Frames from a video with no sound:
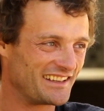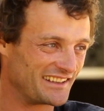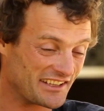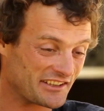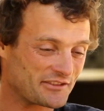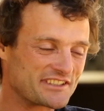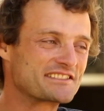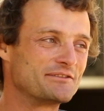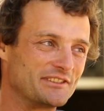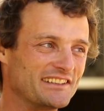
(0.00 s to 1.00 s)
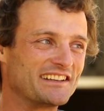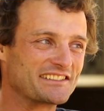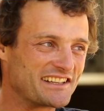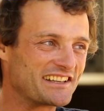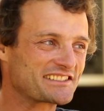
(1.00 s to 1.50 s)
I get crazy, but
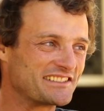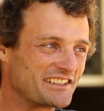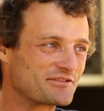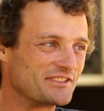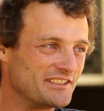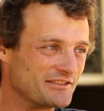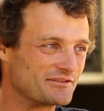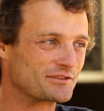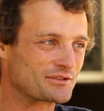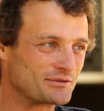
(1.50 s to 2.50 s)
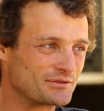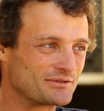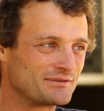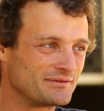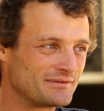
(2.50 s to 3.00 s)
nice feeling for sure.
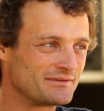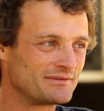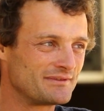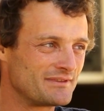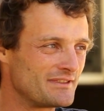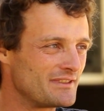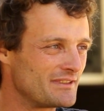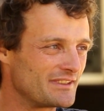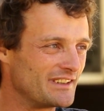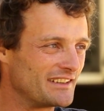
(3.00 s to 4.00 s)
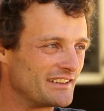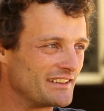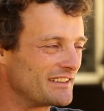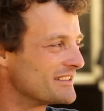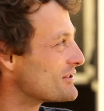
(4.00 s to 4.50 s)

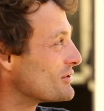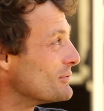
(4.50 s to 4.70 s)
Yeah. So